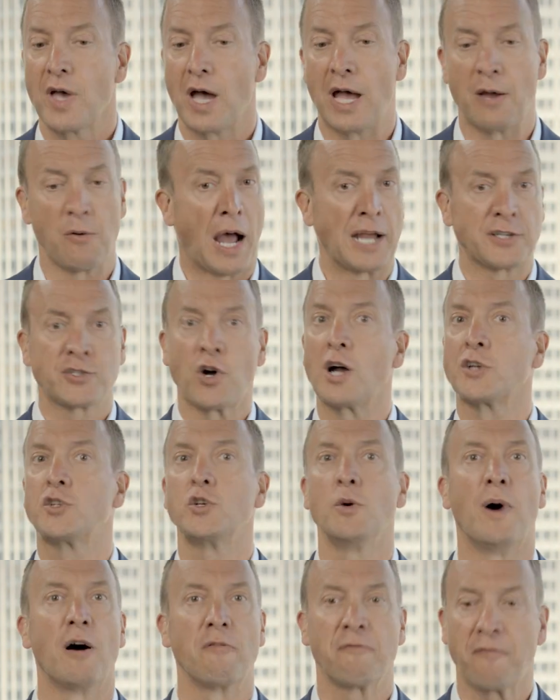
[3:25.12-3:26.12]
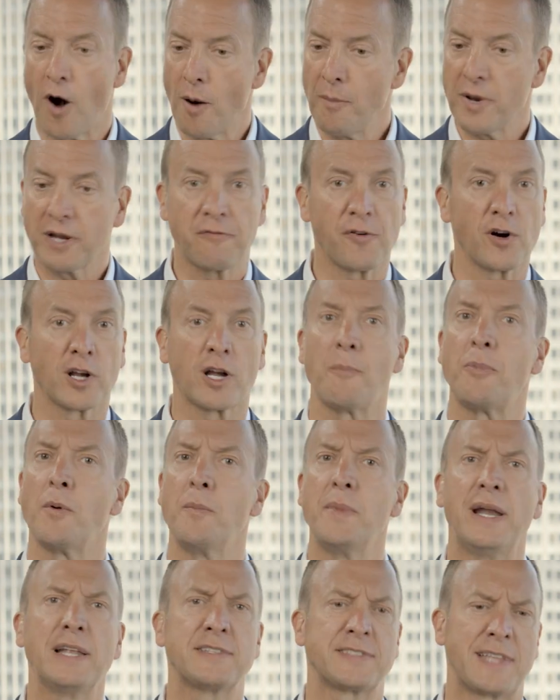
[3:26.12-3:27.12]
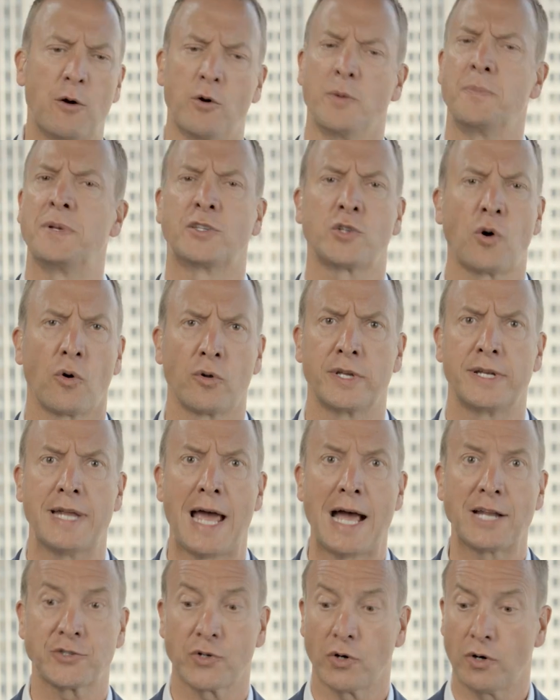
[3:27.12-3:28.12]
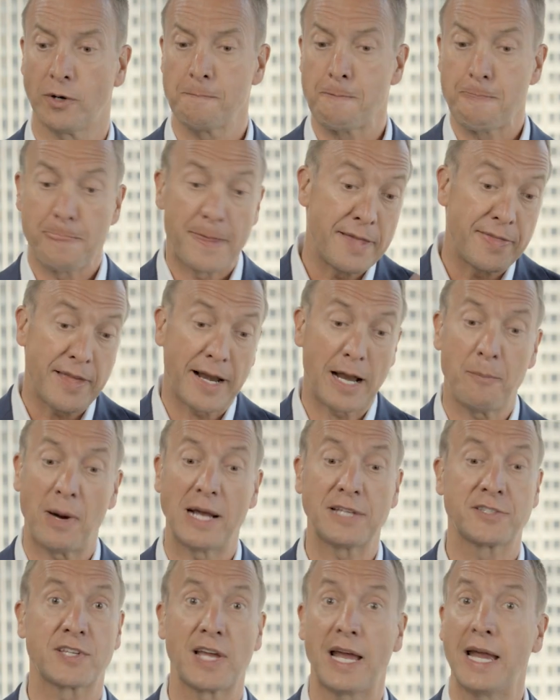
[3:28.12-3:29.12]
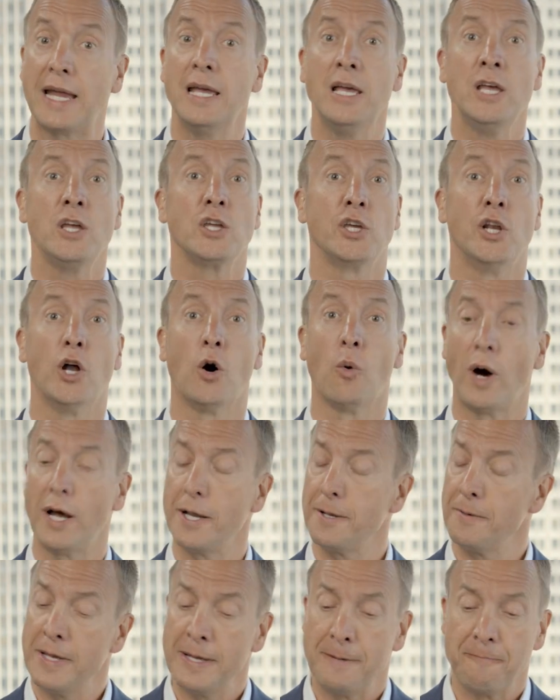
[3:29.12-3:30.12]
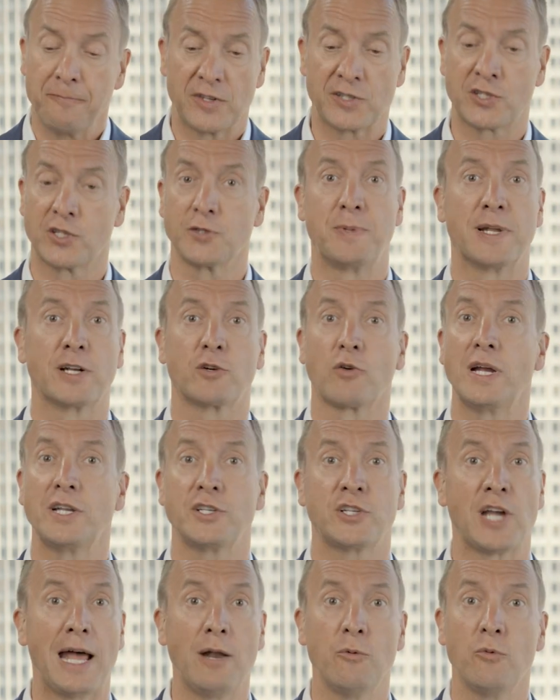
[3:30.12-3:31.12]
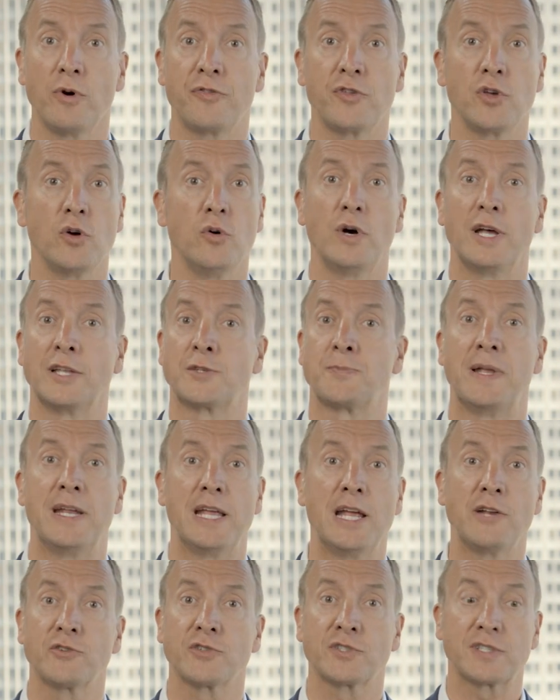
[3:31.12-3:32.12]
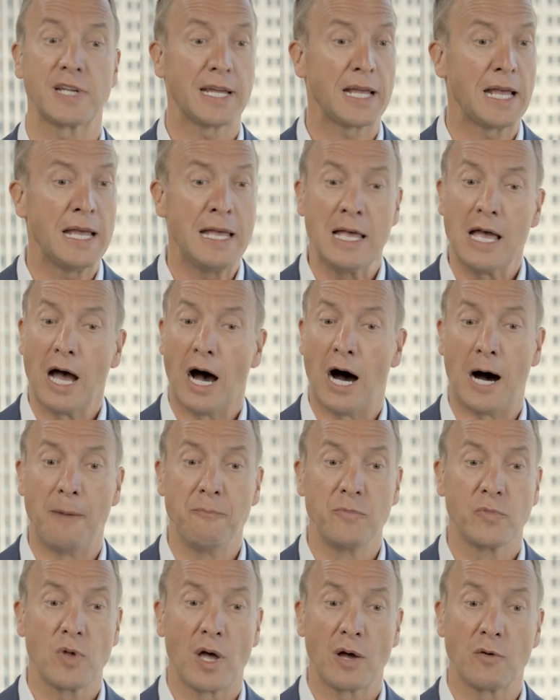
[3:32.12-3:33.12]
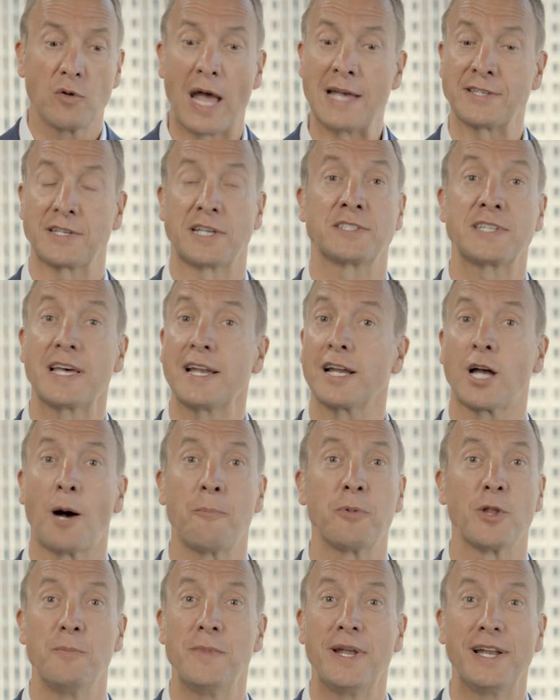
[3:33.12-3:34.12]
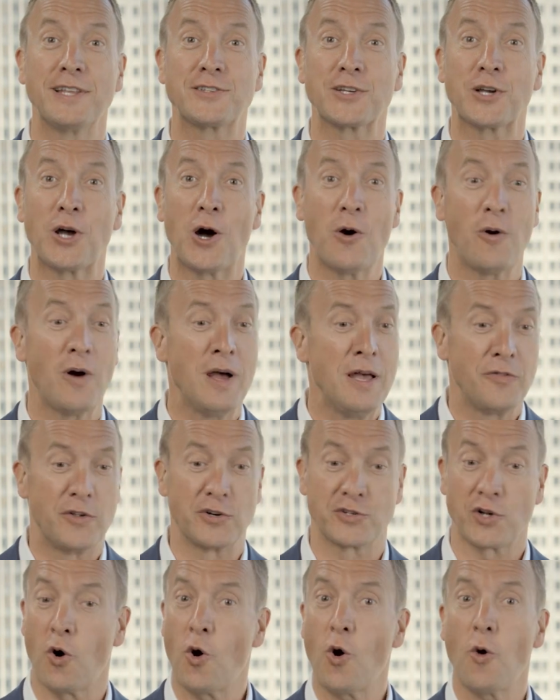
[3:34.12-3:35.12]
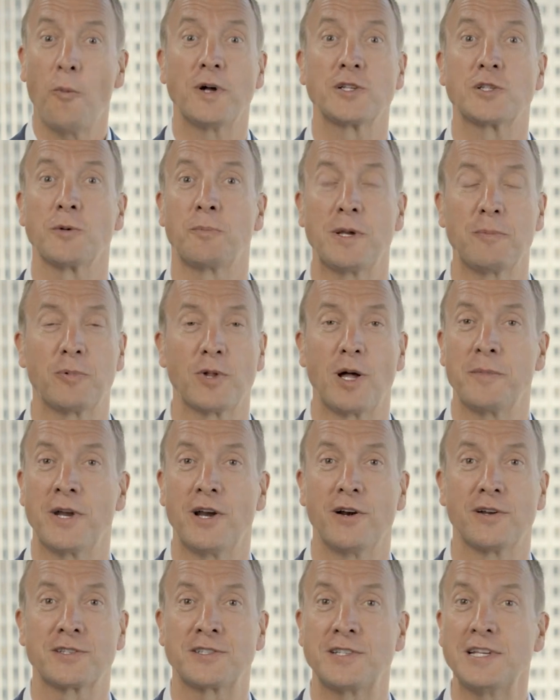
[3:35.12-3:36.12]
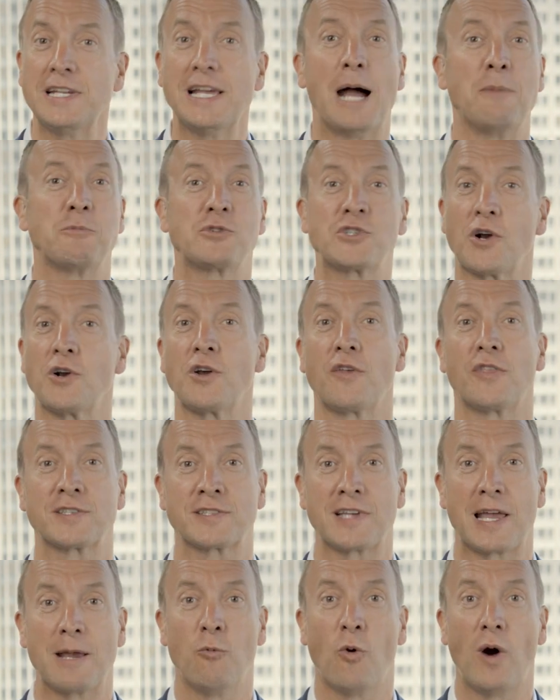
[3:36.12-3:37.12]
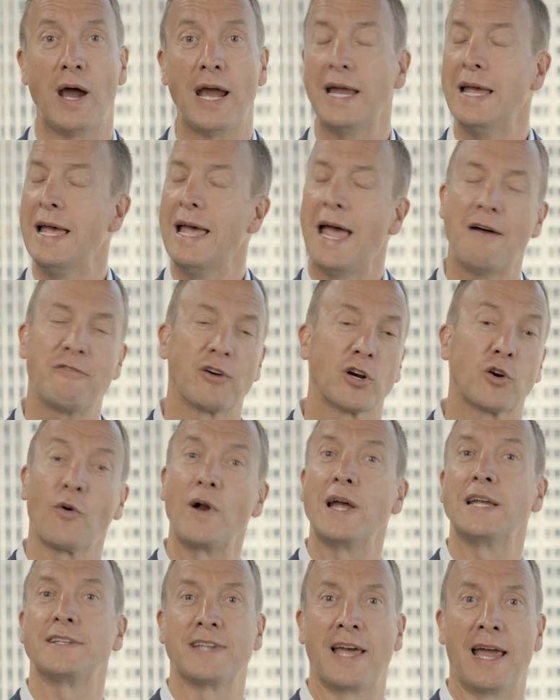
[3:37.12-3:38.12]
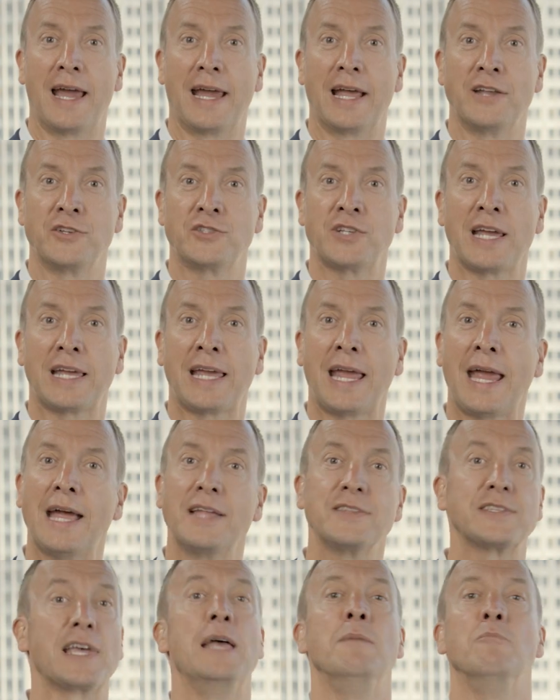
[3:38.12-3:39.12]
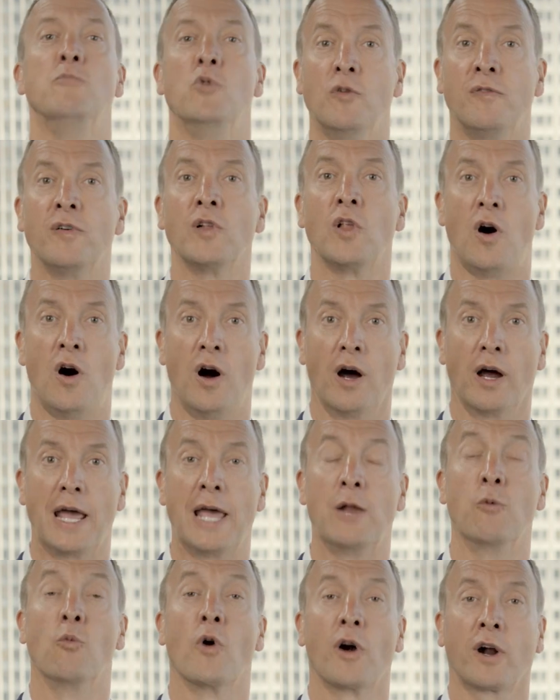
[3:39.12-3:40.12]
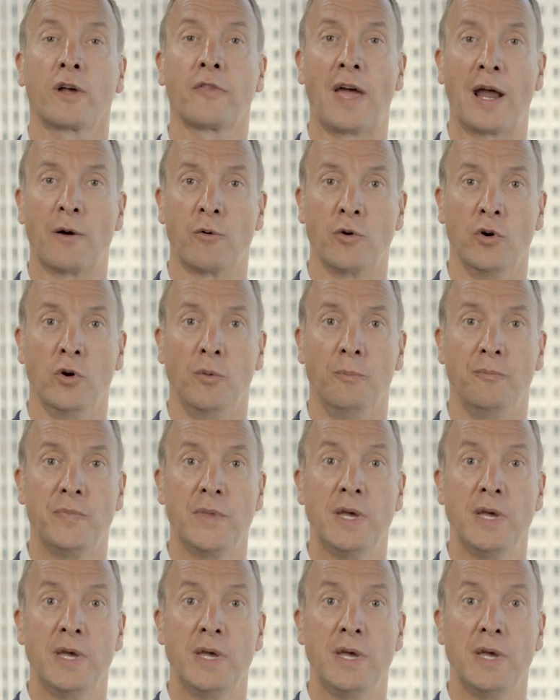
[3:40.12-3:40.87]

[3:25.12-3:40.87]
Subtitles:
I talked to you about farming for a couple minutes, that would be totally natural. And then I might say, you know what? This has been great chatting with you. It's been interesting. As I said a couple of minutes ago, there's a whole bunch of people I'm here to see. I'm sure you're the same way. Have a great day, and shake hands and move along and work that room.